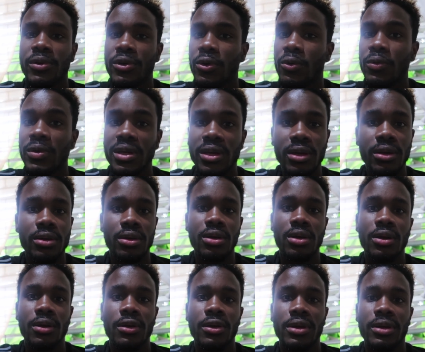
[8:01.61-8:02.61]
per week.
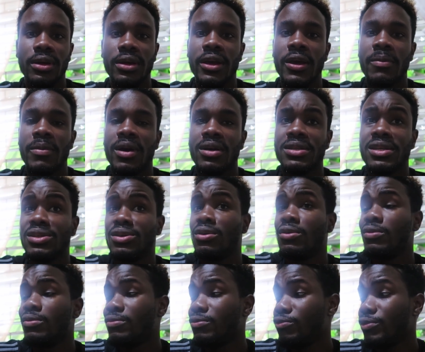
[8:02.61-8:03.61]
You get me, I say,
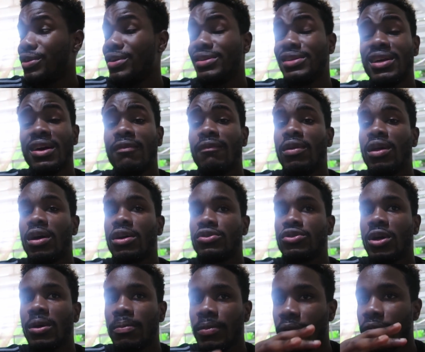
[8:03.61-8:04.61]
so when you see a vlog
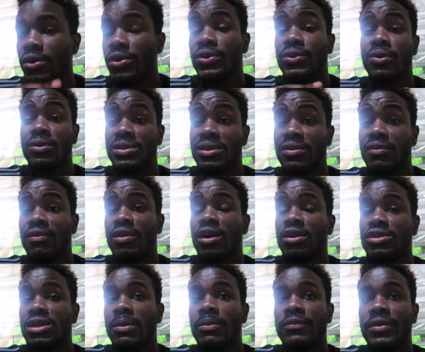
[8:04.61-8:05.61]
drop, you don't know, so the
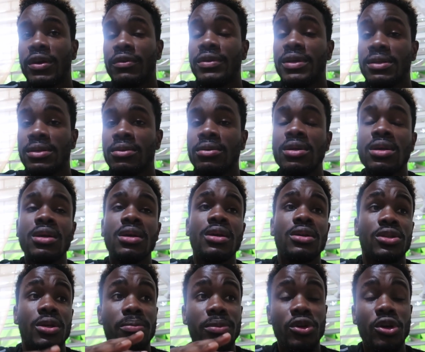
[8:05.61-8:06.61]
vlog drop for a reason.
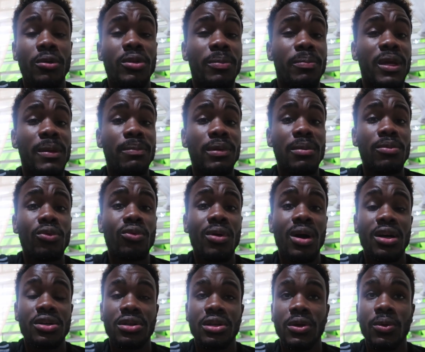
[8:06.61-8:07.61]
So big up the people who
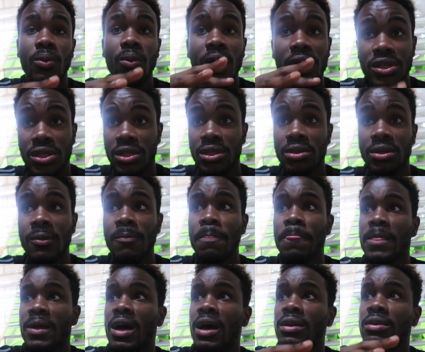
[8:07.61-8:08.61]
actually watch it.
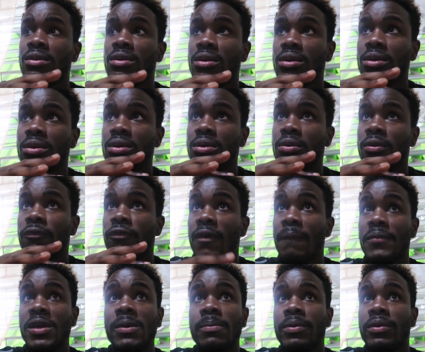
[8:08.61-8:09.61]
And
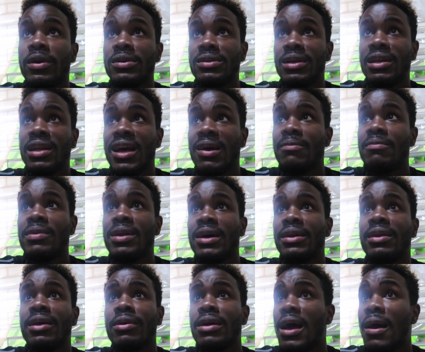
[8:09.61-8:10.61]
for me personally, I'm
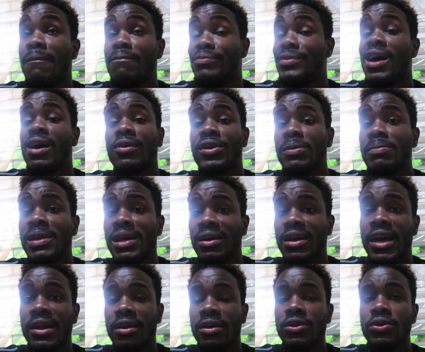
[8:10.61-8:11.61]
not going to be
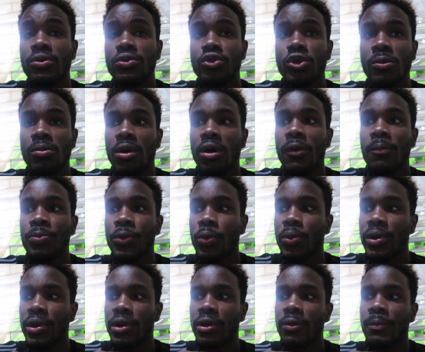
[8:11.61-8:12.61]
that kind of YouTuber
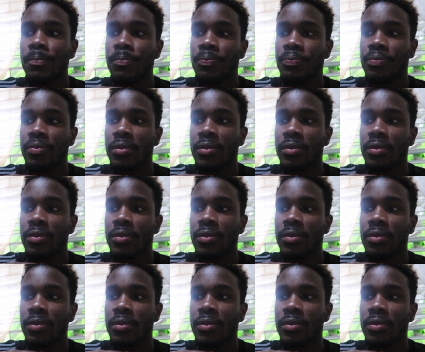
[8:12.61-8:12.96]
where